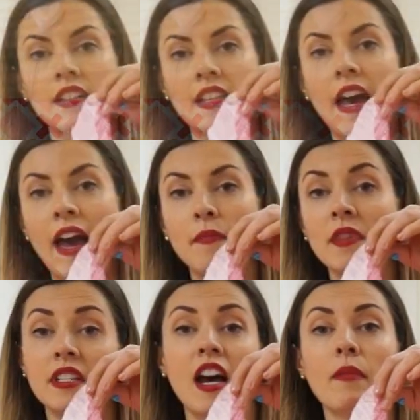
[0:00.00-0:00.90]
to
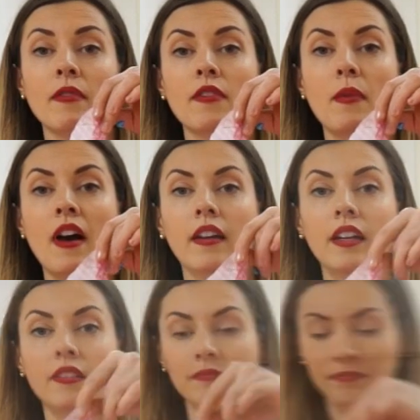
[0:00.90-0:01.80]
hem the top of the
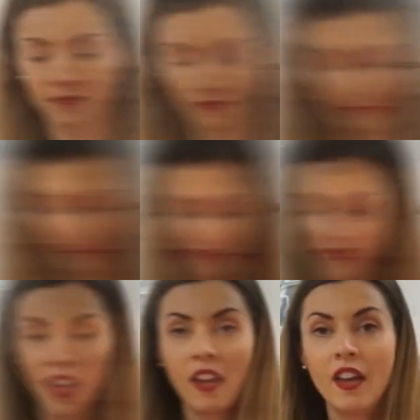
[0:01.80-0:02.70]
pocket.
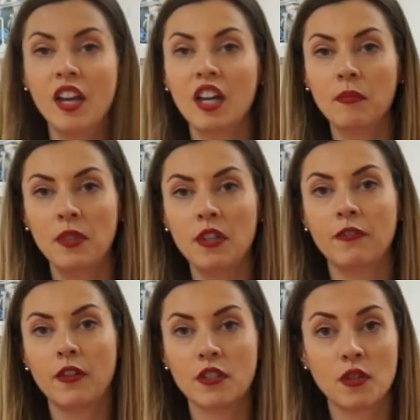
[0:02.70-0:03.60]

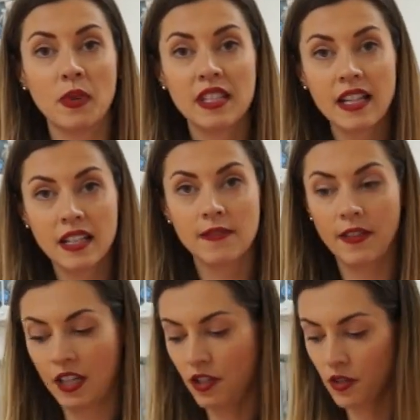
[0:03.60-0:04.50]
Beautiful. So once that's
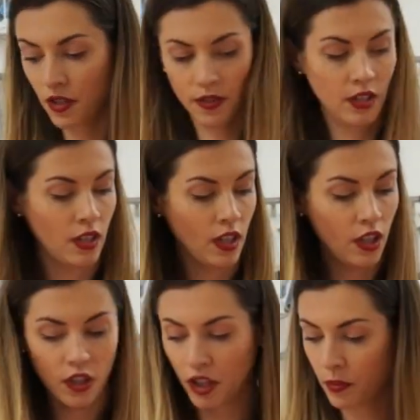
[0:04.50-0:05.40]
finished,
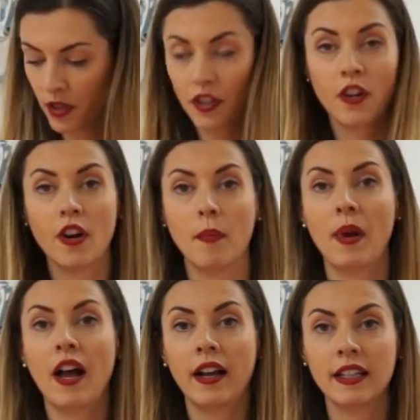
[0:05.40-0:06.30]
you can put your
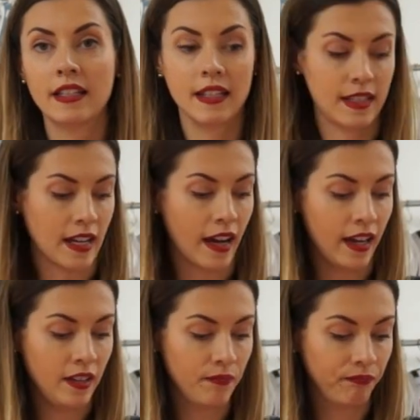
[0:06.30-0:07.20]
pocket to the
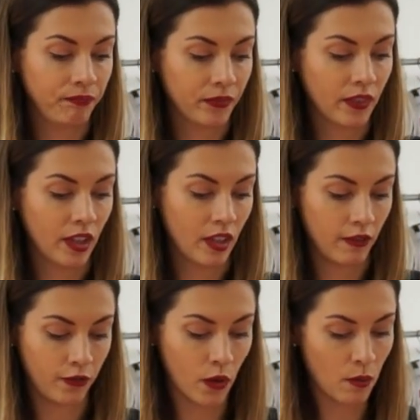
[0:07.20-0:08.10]
side
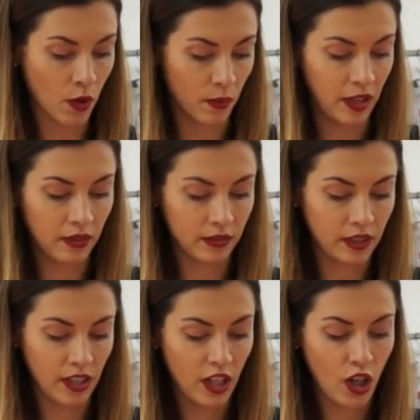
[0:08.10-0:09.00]
for a moment.
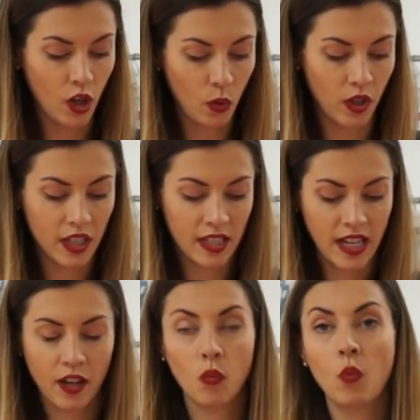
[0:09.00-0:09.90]
We're going to
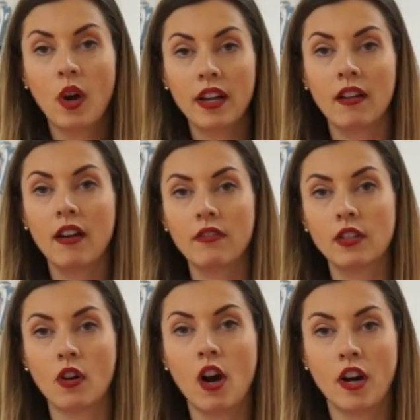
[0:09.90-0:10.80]
take 1 of
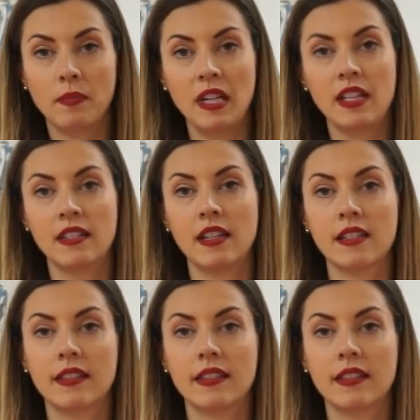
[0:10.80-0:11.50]
your heart pieces,